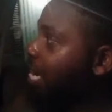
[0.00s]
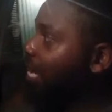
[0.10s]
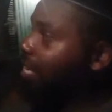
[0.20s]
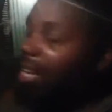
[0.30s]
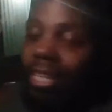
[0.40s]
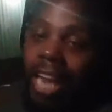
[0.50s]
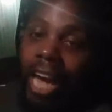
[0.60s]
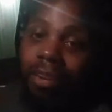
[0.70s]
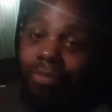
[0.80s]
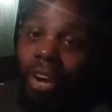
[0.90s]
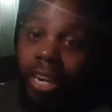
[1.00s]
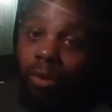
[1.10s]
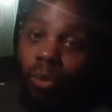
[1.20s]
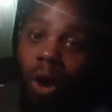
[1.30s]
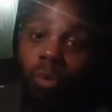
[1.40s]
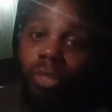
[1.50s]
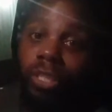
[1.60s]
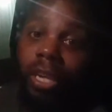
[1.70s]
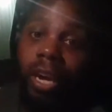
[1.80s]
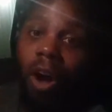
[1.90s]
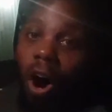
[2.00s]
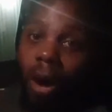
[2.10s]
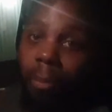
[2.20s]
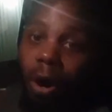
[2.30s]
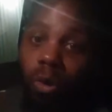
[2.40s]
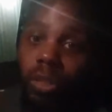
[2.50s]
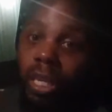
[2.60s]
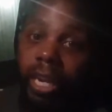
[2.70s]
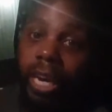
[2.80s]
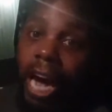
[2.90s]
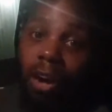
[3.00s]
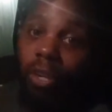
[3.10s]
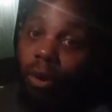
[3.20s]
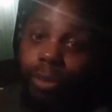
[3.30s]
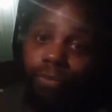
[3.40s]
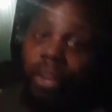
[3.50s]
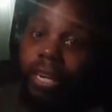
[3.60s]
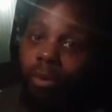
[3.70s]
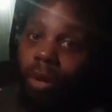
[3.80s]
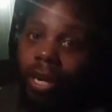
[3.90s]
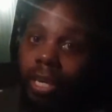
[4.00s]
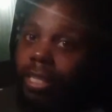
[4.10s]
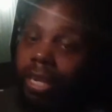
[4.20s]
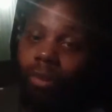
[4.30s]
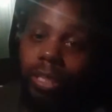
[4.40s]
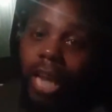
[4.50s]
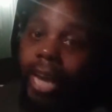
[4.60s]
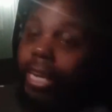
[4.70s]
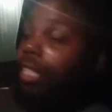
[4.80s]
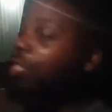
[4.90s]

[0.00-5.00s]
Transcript: that looked like a fucking roach almost. I don't know what the fuck it was, and it was like it's